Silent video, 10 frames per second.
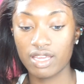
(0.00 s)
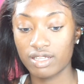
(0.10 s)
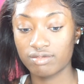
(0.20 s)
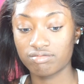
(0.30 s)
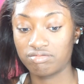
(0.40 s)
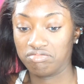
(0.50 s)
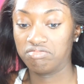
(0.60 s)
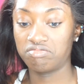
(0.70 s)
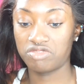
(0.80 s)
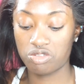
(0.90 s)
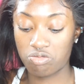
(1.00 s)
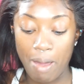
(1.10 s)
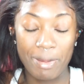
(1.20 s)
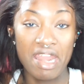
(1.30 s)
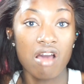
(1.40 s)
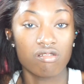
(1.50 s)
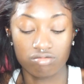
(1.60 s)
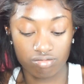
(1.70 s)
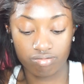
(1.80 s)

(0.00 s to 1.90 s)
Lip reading: and just wrap it down,